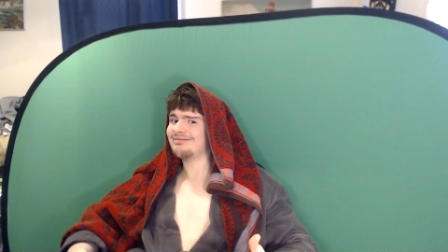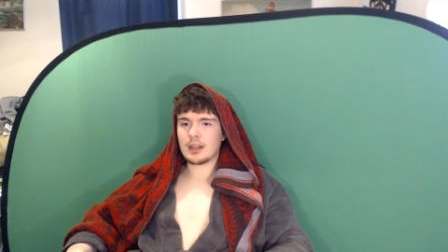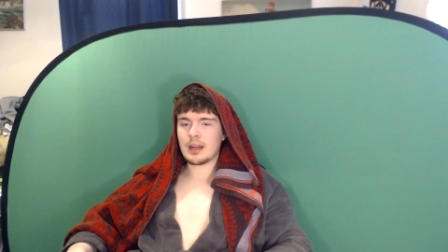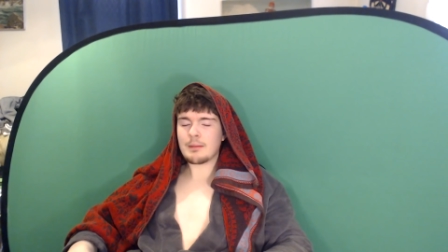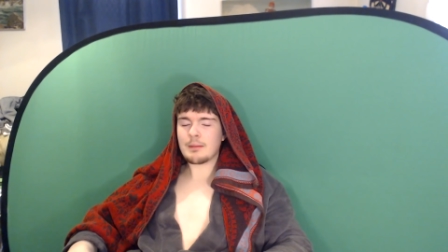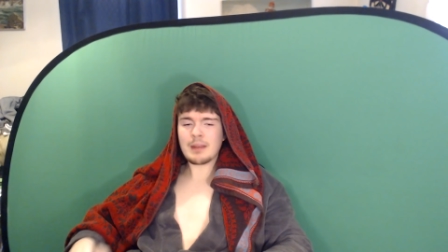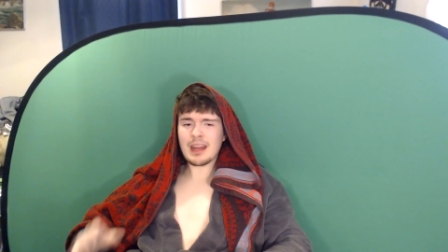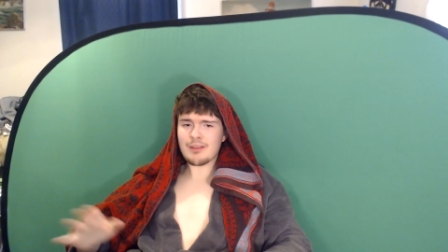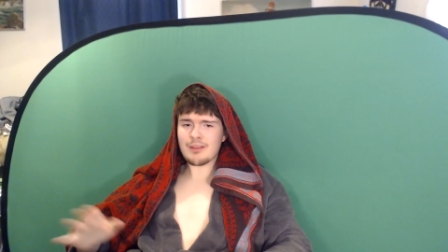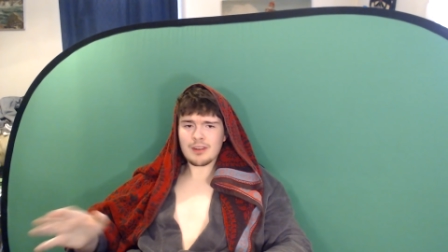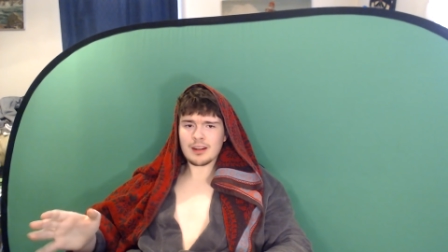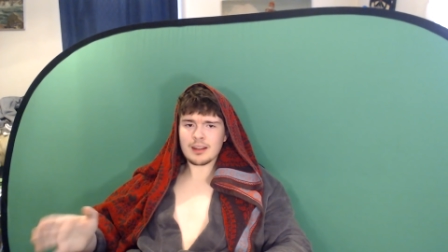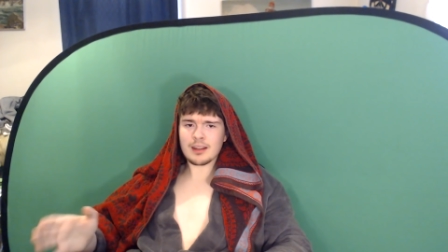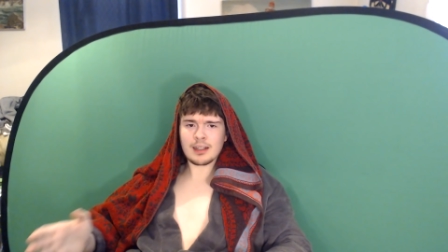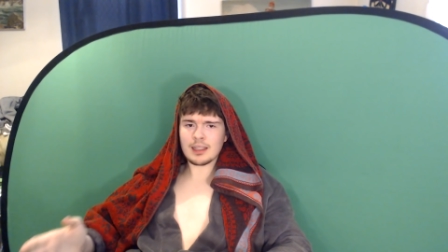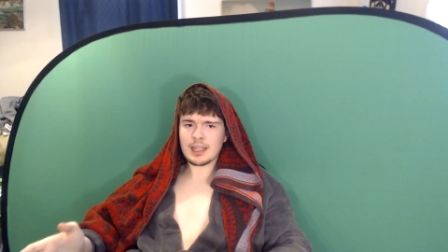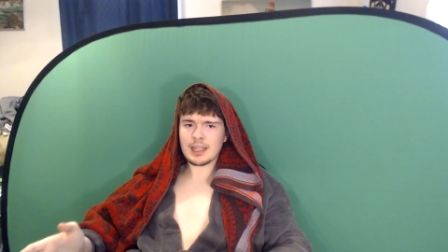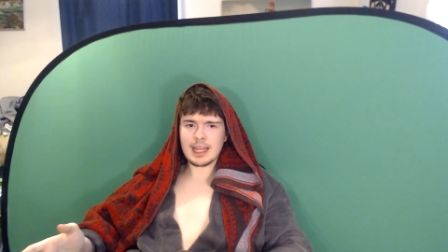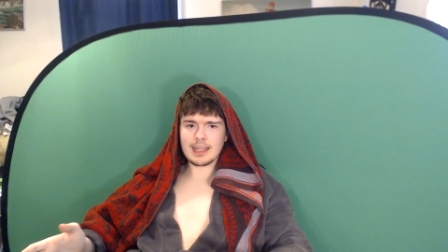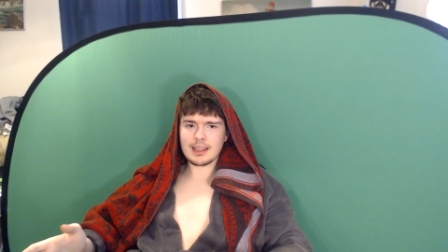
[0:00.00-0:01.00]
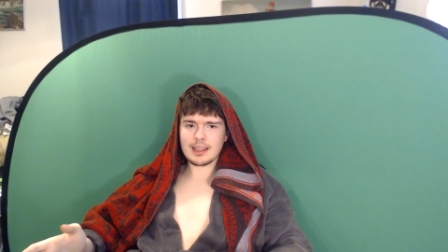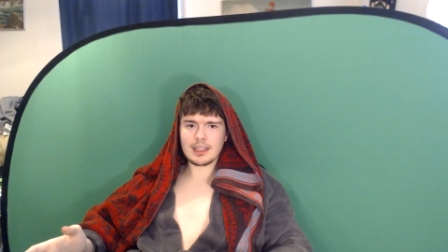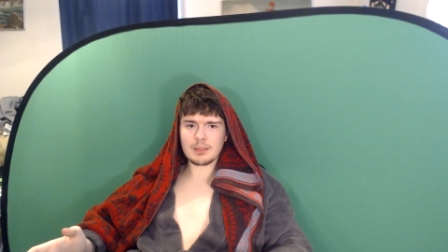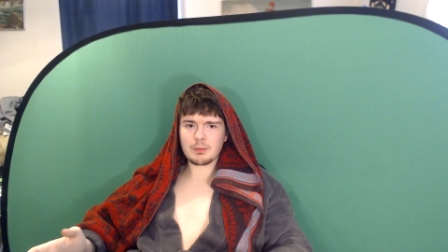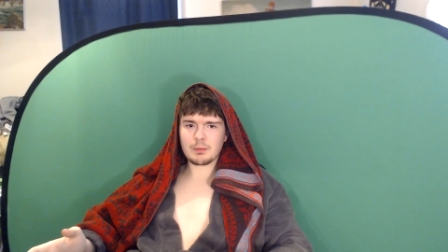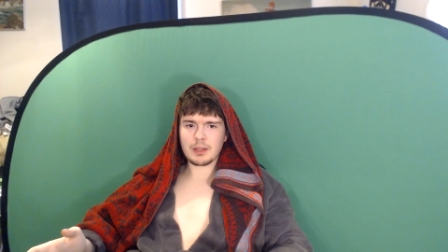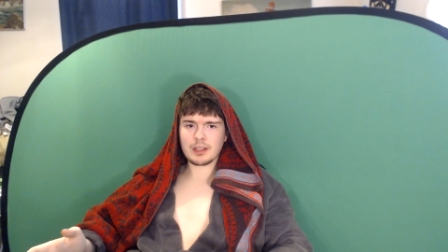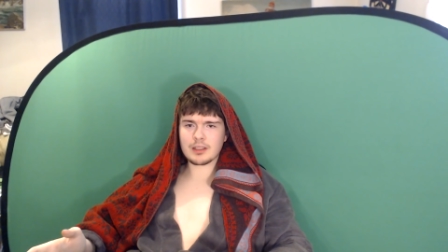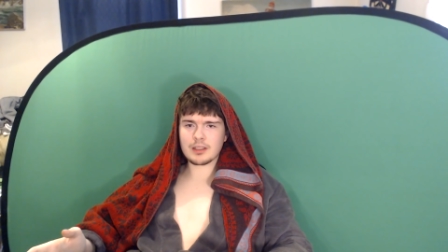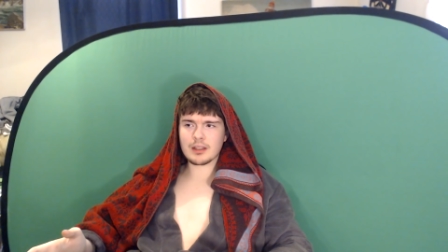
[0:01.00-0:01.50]
I'm never gonna like these
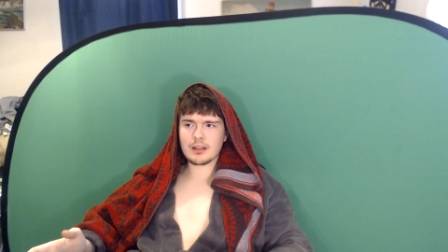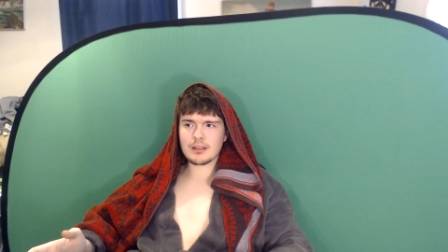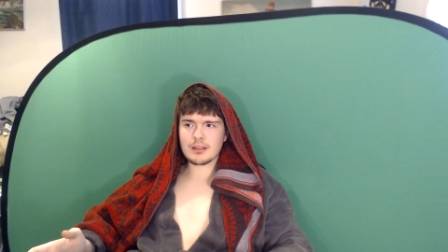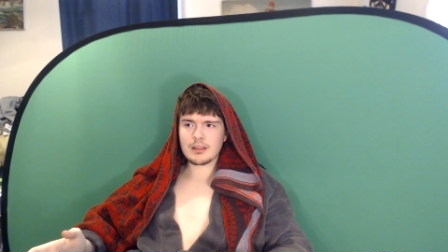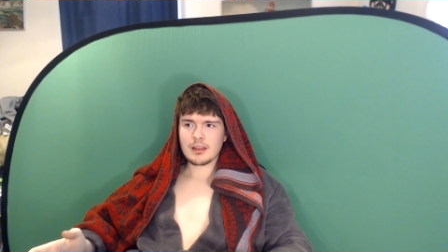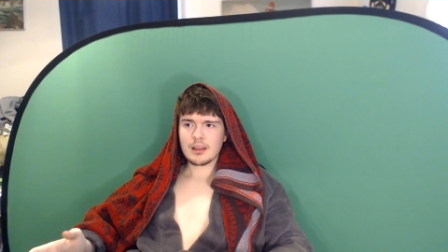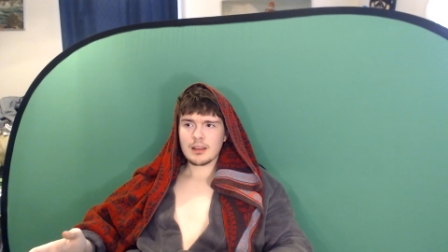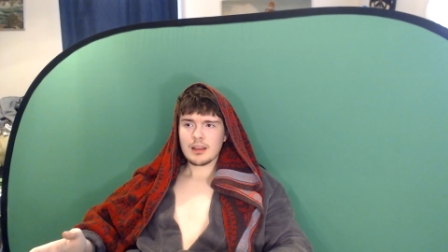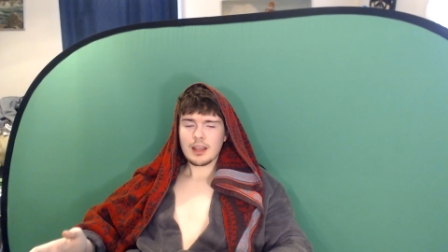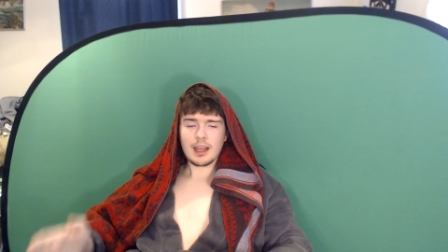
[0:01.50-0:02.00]
pictures